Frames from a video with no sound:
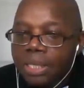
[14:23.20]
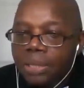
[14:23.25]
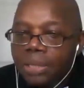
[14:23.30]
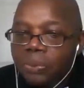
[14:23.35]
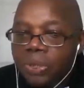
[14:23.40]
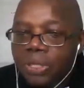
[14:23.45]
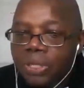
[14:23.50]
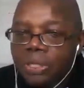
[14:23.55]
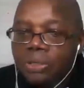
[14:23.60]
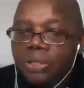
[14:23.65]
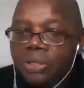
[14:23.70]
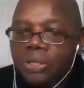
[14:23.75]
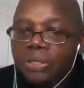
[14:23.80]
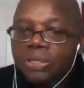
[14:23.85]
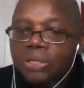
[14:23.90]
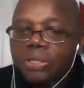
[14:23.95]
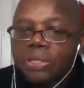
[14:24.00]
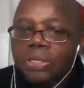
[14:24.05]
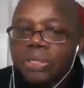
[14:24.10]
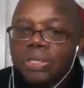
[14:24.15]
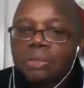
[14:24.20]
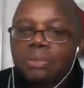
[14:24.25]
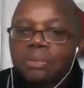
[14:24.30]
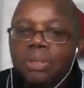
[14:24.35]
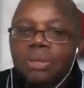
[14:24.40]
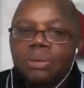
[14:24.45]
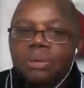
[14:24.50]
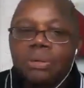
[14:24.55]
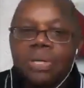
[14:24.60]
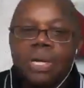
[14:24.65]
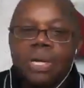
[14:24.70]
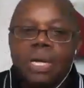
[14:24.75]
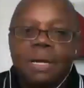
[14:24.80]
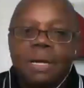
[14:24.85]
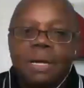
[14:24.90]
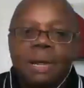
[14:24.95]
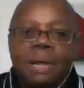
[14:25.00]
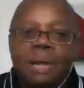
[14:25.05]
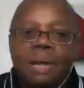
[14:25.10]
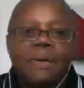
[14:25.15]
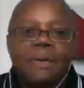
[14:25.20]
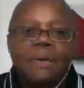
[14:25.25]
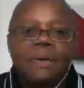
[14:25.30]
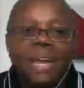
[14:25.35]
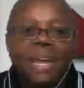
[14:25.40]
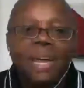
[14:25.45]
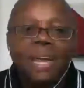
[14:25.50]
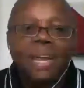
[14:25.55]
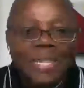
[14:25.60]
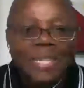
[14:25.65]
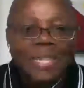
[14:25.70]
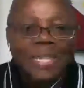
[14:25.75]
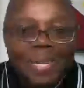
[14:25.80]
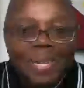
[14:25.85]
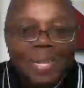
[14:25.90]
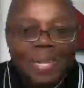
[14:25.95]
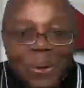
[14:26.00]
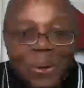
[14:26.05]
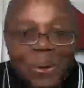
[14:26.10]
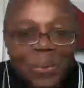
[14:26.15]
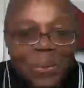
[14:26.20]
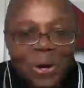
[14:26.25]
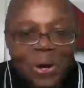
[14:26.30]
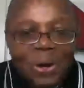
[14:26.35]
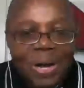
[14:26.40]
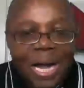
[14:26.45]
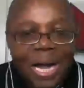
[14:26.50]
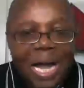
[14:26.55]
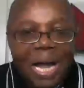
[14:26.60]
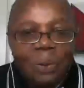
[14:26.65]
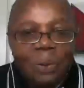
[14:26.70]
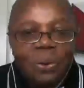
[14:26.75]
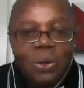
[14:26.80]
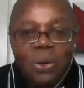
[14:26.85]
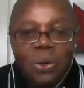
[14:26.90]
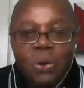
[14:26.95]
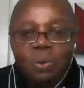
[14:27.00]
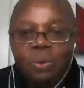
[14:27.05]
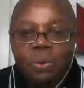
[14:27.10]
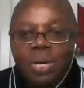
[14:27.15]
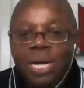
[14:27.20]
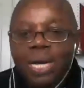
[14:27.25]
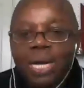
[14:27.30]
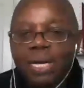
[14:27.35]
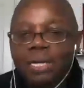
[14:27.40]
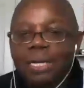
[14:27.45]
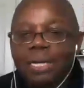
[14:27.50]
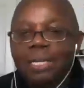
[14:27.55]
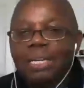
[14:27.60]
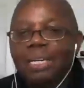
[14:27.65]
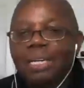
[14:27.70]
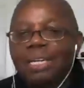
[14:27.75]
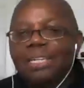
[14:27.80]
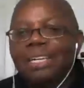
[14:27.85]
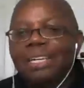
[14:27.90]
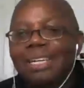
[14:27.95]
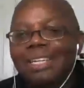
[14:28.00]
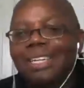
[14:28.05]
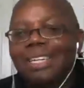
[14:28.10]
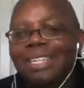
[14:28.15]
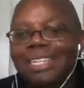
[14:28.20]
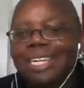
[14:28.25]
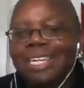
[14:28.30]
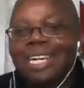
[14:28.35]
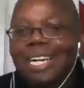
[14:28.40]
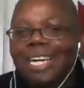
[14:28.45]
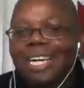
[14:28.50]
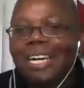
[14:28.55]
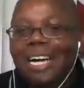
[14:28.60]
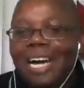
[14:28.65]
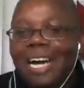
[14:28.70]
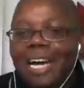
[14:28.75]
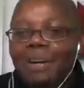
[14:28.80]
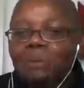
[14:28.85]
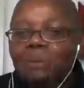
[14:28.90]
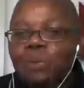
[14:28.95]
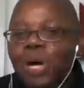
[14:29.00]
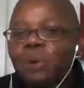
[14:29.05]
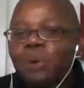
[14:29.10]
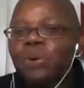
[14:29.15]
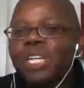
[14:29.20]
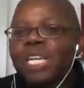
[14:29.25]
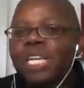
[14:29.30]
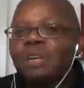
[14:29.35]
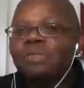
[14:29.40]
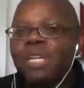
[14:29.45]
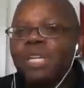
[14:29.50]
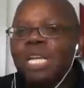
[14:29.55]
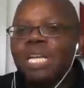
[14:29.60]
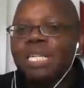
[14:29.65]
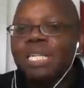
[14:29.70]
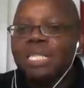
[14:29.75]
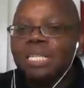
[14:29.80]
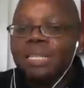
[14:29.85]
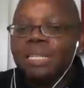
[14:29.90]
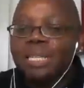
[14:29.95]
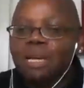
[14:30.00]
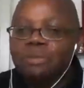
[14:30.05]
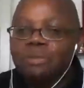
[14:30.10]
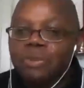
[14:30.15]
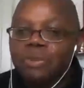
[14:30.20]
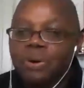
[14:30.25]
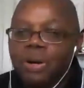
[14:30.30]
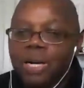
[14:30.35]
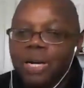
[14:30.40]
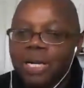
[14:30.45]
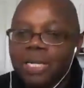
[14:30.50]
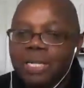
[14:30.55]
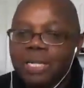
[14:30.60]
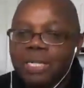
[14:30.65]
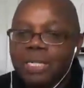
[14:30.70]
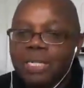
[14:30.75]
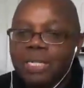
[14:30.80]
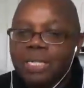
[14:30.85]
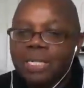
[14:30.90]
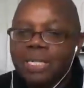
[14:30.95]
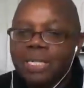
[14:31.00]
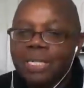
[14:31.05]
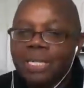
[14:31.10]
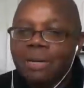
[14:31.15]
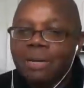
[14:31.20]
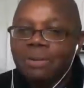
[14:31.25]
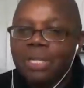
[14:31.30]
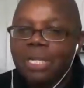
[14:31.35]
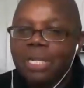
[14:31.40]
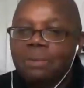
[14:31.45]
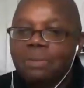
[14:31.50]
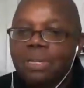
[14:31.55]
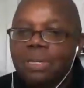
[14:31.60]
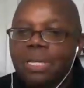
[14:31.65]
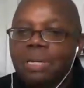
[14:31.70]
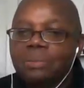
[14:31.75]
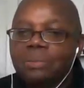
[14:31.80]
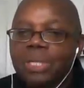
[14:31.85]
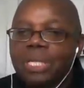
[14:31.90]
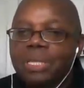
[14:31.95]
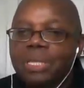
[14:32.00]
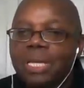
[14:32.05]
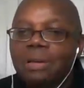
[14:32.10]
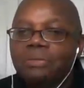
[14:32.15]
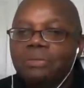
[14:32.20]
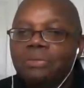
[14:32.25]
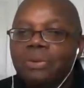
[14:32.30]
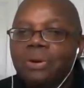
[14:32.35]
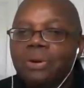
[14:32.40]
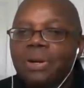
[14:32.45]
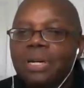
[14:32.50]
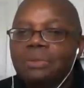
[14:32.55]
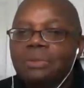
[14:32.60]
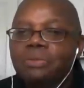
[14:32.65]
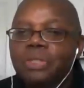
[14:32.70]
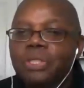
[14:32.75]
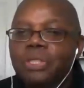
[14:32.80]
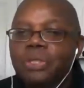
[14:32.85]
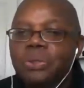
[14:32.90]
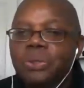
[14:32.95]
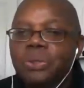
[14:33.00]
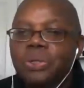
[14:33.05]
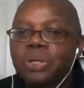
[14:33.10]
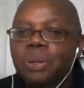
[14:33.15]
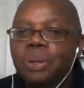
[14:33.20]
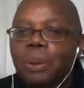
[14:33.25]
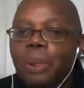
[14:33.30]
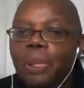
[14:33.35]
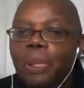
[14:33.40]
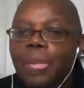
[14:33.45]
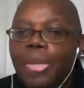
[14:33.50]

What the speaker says: They will kill you in your sleep. Okay, all right. Well, I would hope not. I would never let her get that far. I would never let him get that far for sure.